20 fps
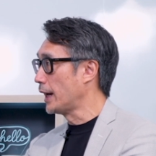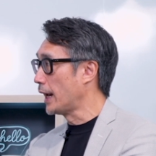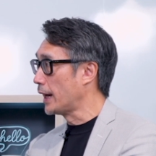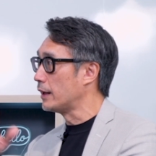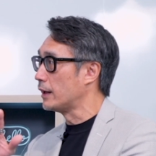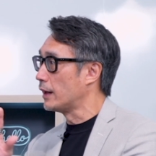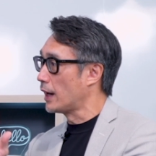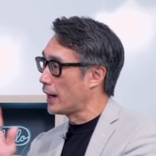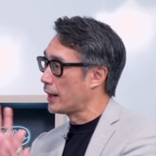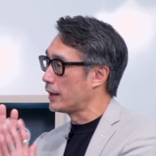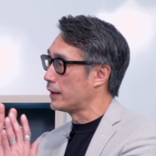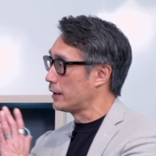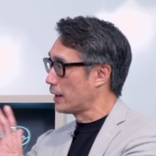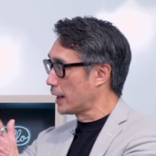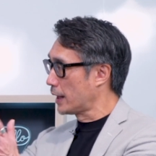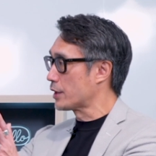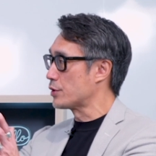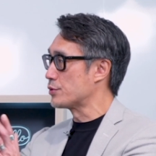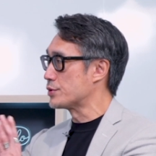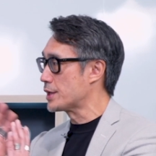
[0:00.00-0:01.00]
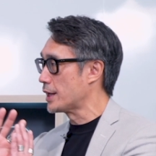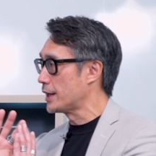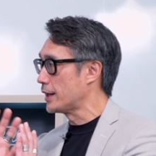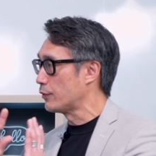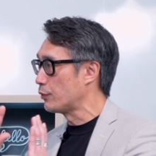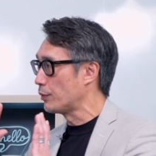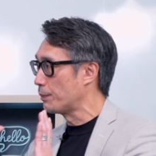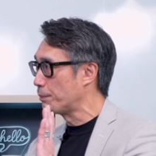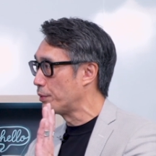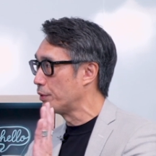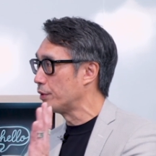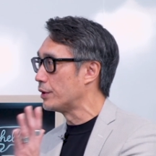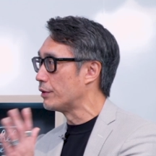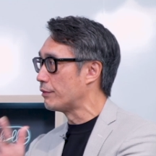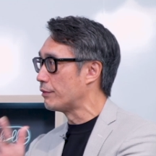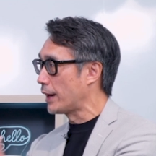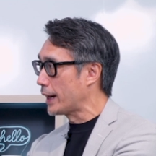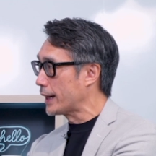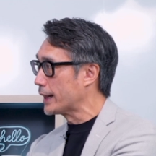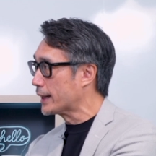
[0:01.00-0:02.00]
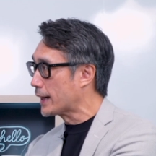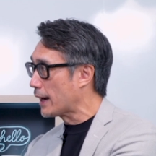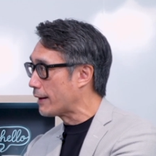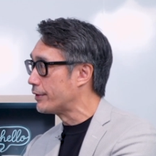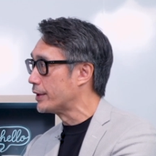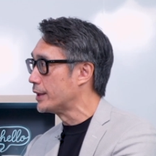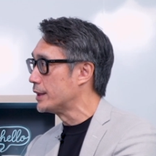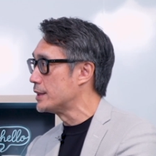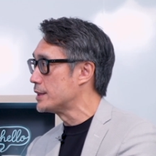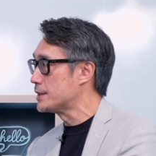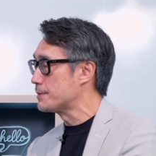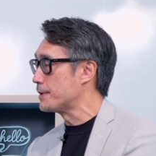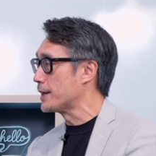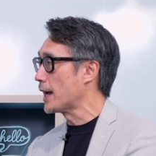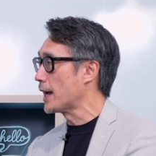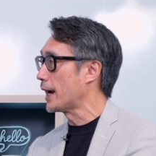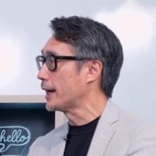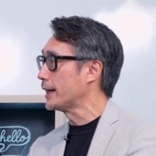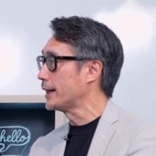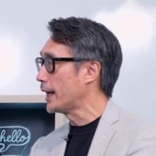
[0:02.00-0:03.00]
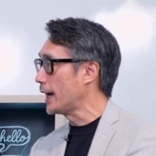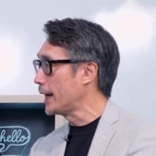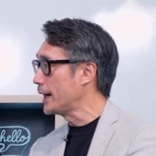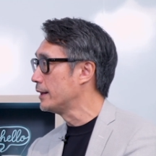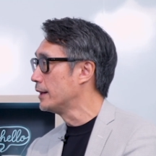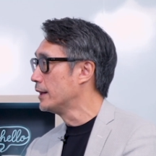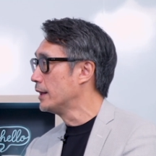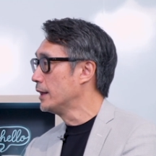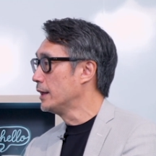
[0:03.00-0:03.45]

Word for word: And and like you said, if we put the right governance behind that,